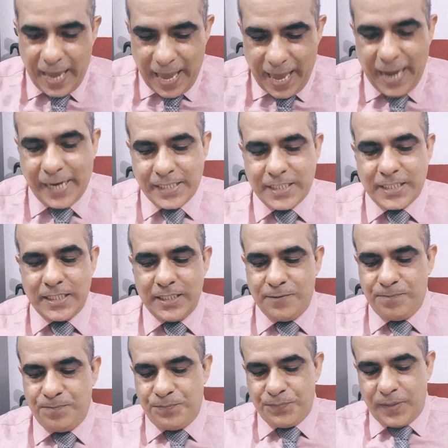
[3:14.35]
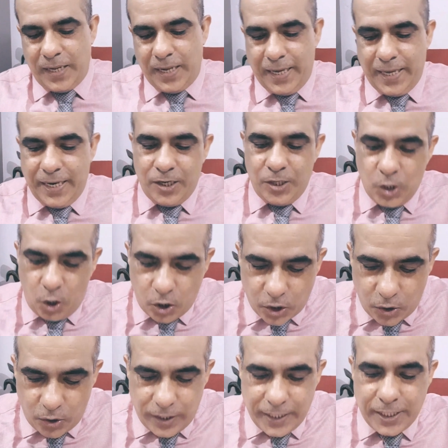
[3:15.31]
acts not
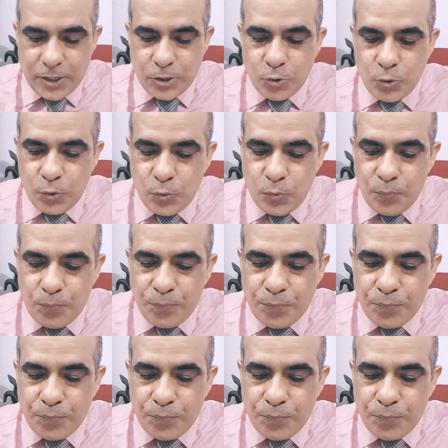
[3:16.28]
only to